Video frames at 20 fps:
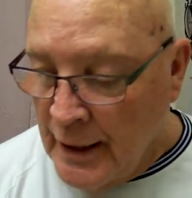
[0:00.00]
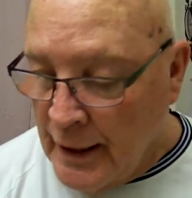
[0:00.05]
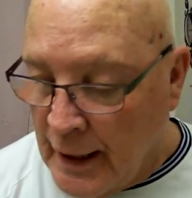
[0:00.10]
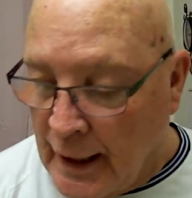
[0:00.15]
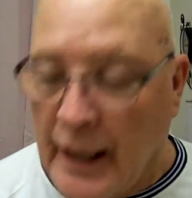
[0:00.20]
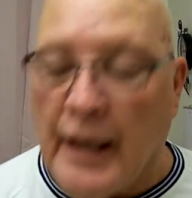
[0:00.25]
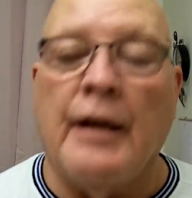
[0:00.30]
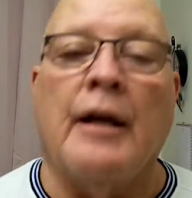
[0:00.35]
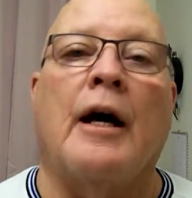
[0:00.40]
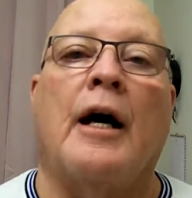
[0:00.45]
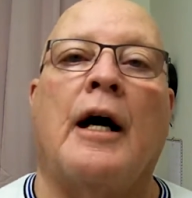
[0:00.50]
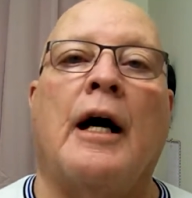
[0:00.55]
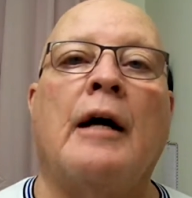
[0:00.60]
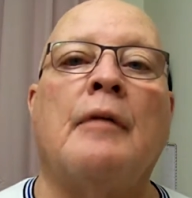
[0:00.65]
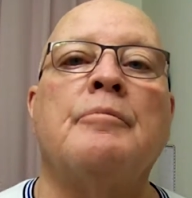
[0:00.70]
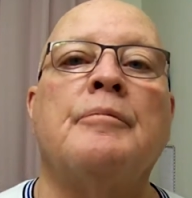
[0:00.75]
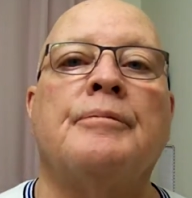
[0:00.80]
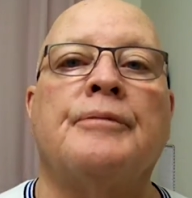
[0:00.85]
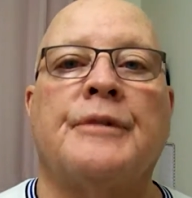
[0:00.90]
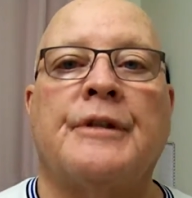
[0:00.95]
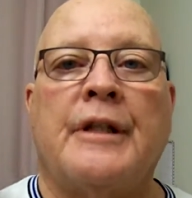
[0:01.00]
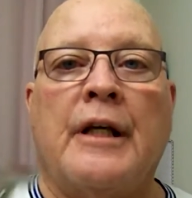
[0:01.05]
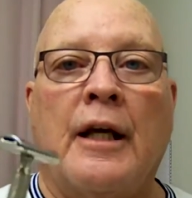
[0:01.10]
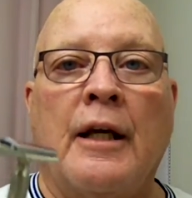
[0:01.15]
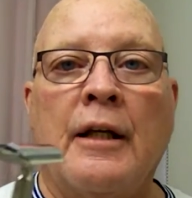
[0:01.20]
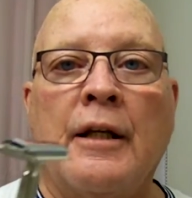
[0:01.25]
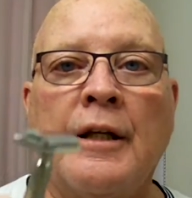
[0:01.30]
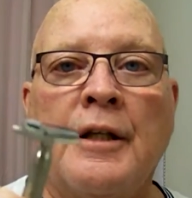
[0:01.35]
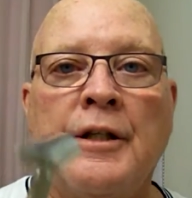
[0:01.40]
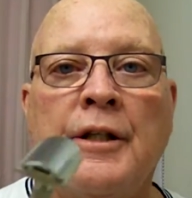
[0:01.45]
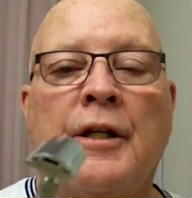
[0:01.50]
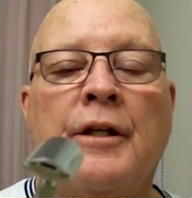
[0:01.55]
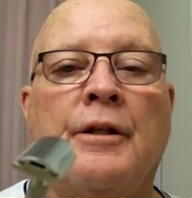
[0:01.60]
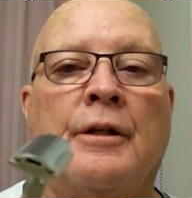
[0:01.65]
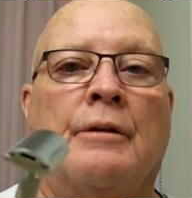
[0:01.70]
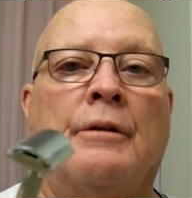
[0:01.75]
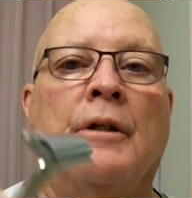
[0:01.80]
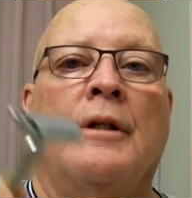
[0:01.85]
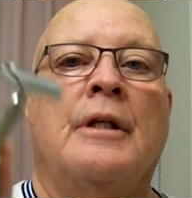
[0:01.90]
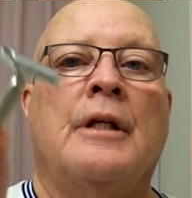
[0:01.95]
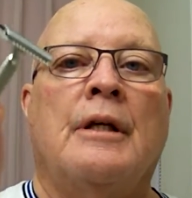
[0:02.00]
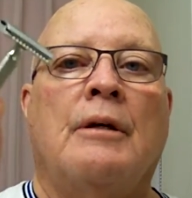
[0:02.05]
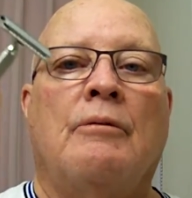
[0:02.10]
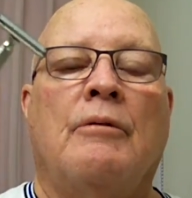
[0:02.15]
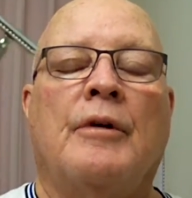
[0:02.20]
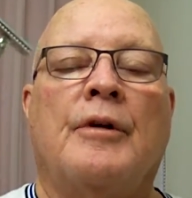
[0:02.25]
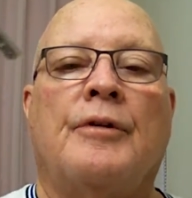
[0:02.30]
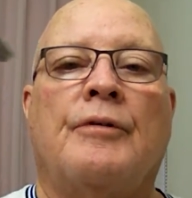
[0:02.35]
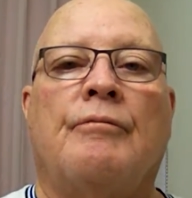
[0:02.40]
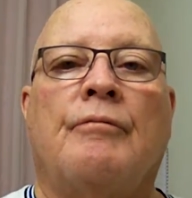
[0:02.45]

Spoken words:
And I'm telling you, with